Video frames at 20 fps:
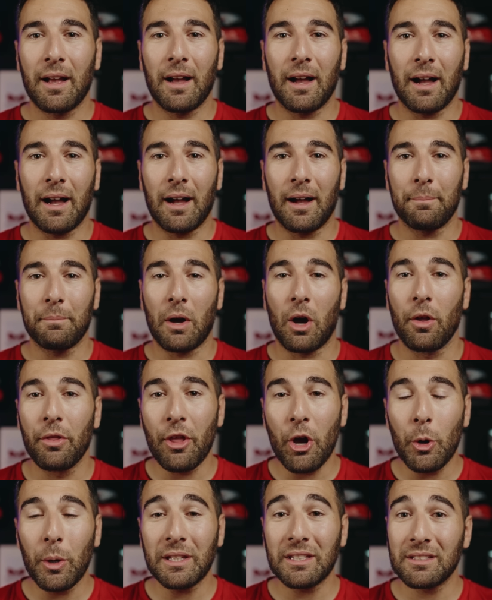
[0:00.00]

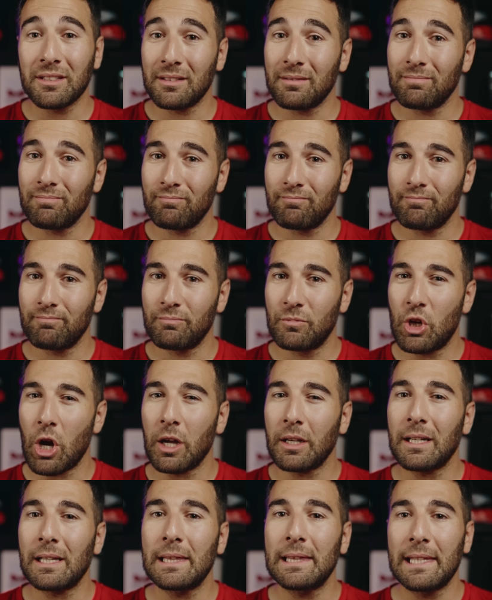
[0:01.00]
Although it's
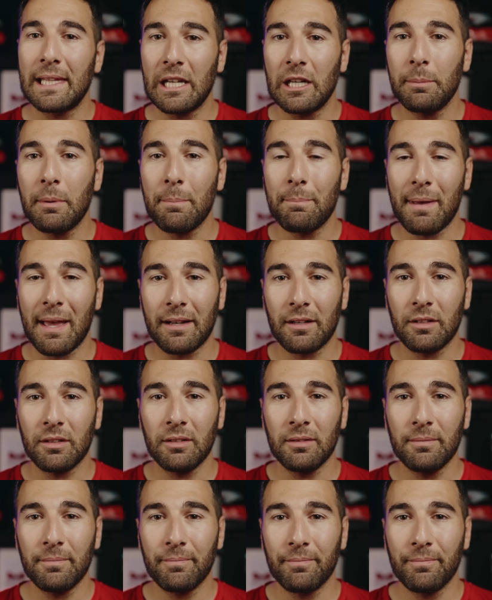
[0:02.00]
gotten a little bit better,